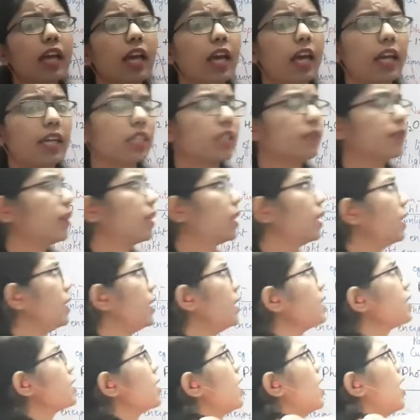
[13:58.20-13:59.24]
as well as
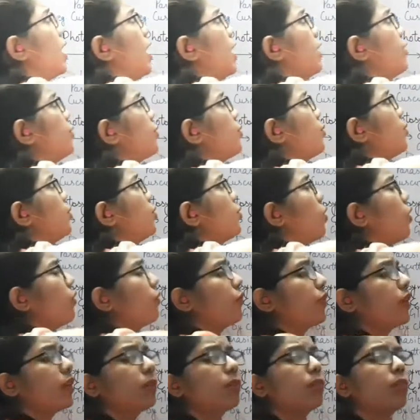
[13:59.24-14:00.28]

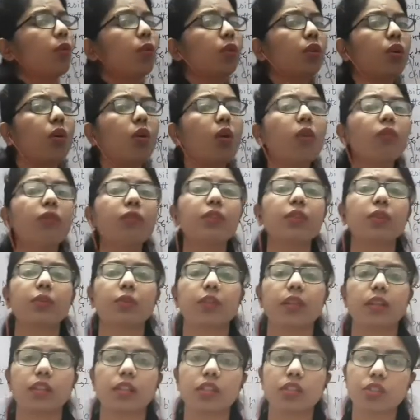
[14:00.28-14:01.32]
heterotrophic mode of
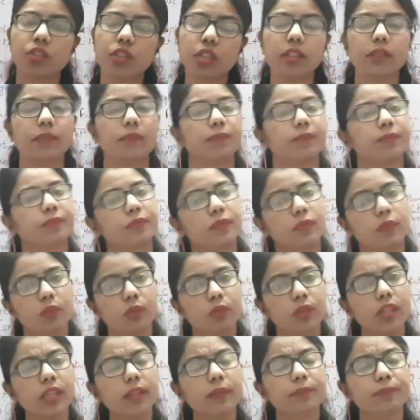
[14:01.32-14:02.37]
nutrition.
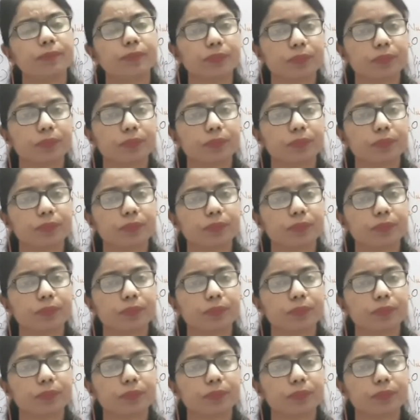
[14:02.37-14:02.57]
Okay.